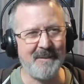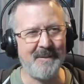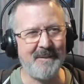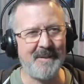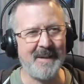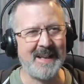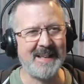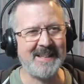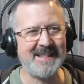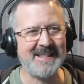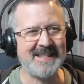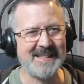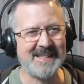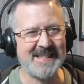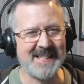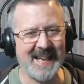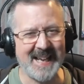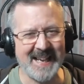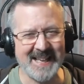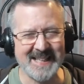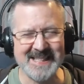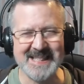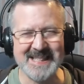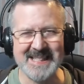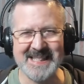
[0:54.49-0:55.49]

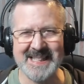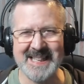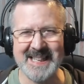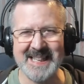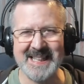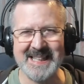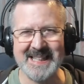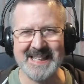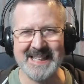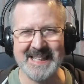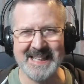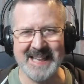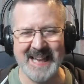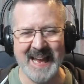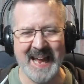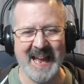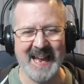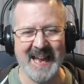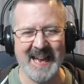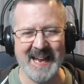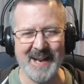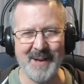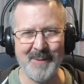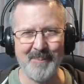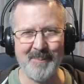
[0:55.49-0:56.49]
fantastic
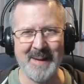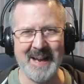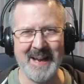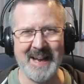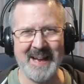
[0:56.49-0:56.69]
game.